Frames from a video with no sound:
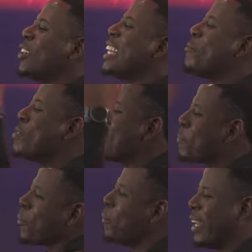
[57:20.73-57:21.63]
not a
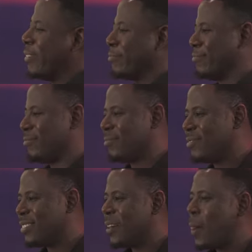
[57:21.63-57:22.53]
big problem.
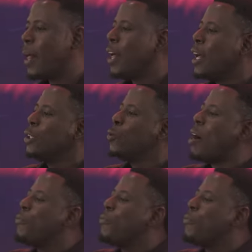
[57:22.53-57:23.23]
You